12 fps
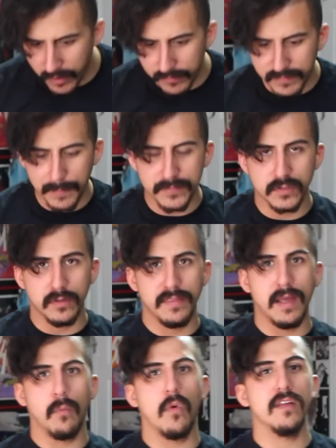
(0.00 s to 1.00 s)
part of the episode, and
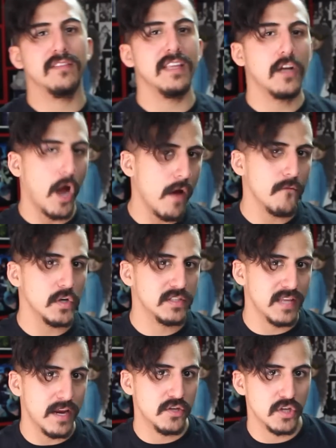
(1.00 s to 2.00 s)
that was the
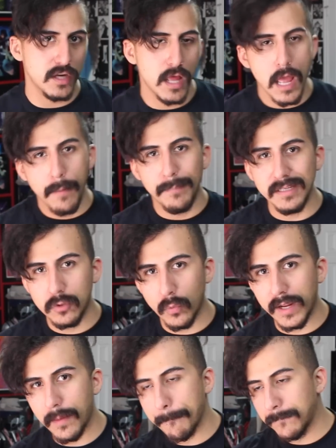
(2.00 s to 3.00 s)
conversation
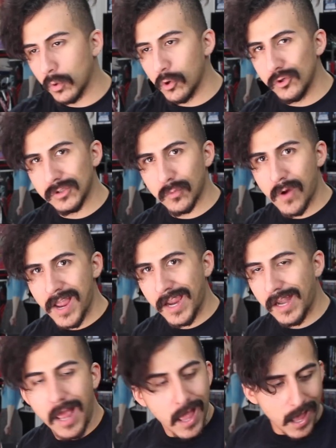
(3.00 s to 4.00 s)
between Bruce
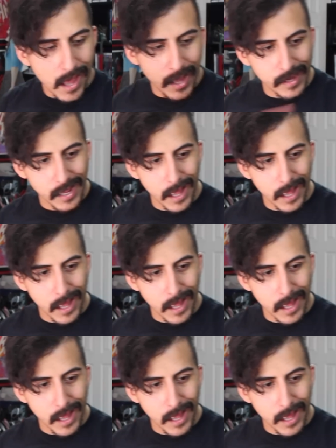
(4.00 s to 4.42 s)
Wayne and